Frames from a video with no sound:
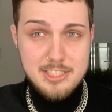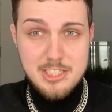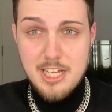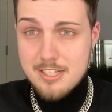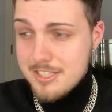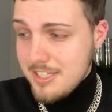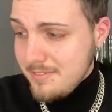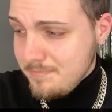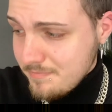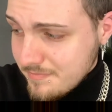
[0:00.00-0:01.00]

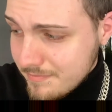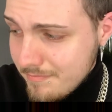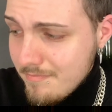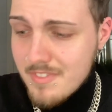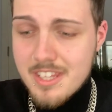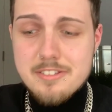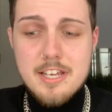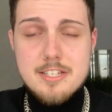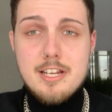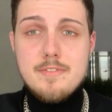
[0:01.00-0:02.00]
disgusting.
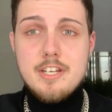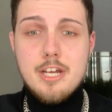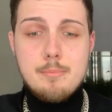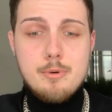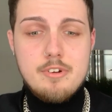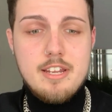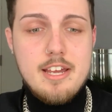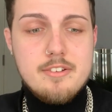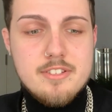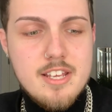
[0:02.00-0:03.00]
Tastes like vinegar boring the house.